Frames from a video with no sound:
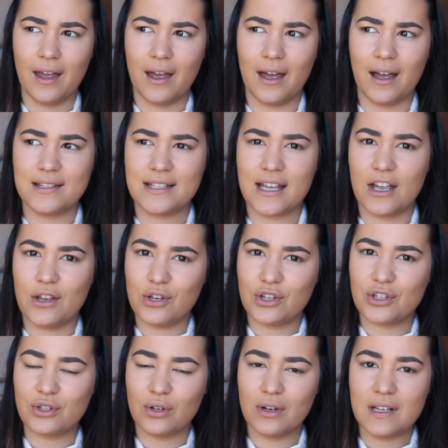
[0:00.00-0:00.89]
I was like, are
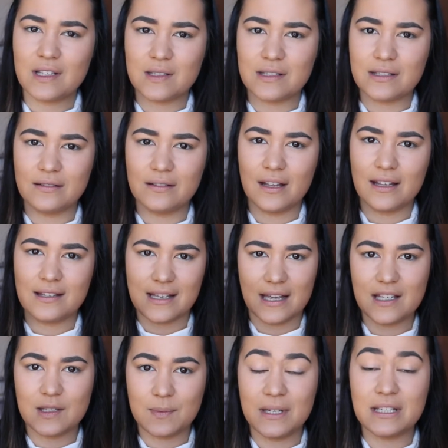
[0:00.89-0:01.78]
you sure it says
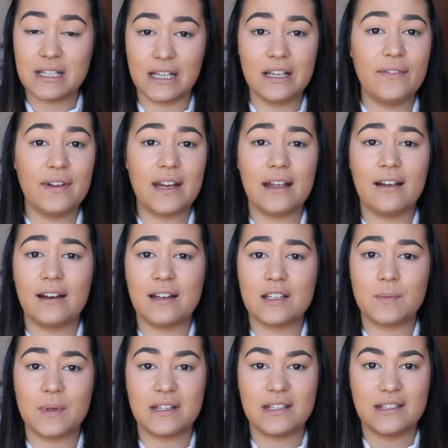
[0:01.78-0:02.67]
it's been delivered here and
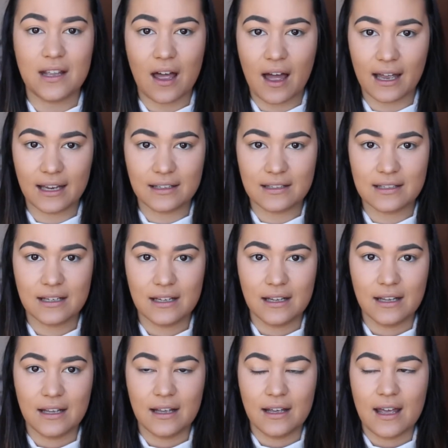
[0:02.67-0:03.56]
it's been signed?
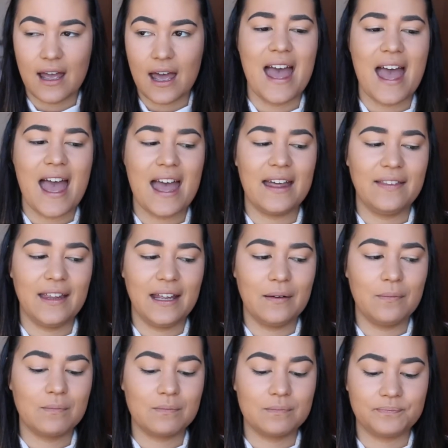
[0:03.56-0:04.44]
And
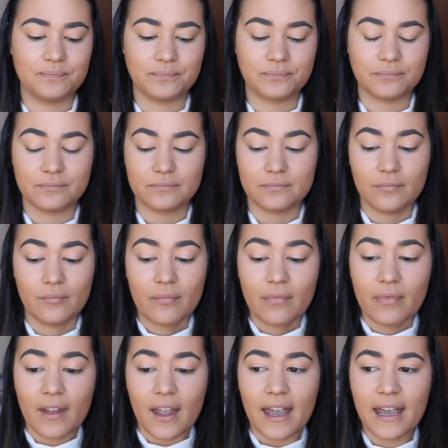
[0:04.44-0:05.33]
then,
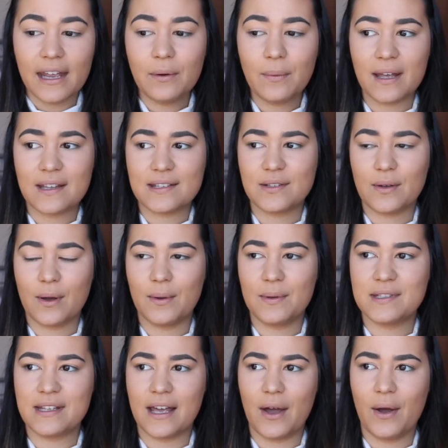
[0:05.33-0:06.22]
anyway, so I
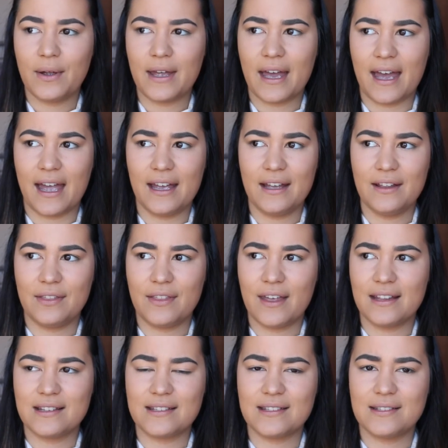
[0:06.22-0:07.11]
was like, okay,
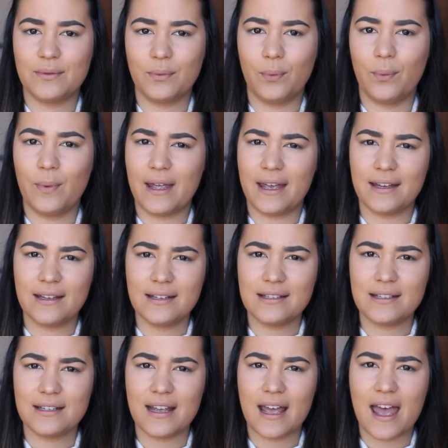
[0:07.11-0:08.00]
that's
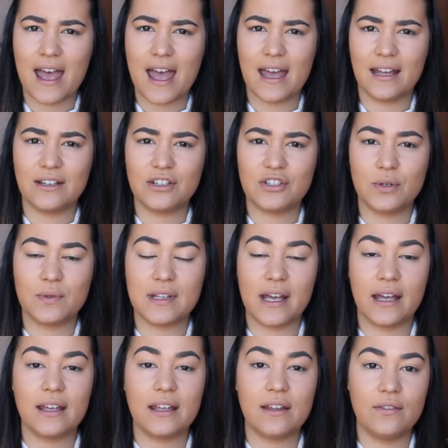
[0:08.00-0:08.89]
weird. And she was
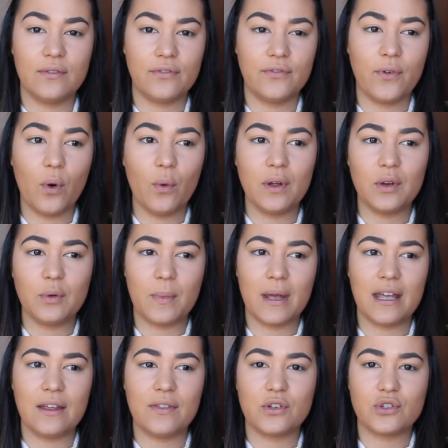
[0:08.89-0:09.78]
like, forward
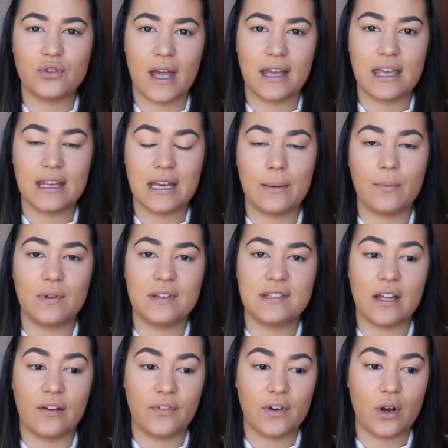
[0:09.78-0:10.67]
me the tracking number and
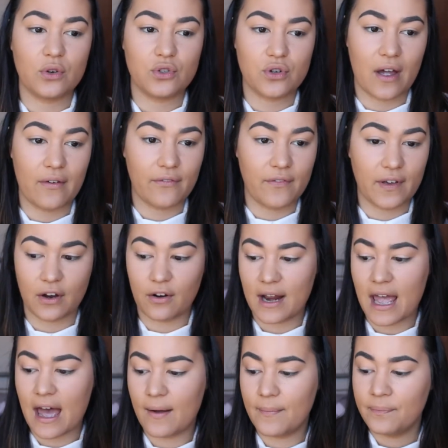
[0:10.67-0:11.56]
stuff and I'll try and figure
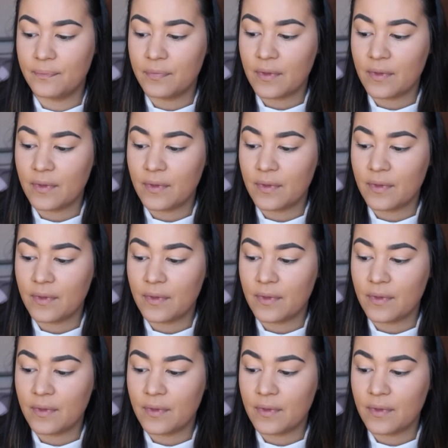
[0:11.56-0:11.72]
it out.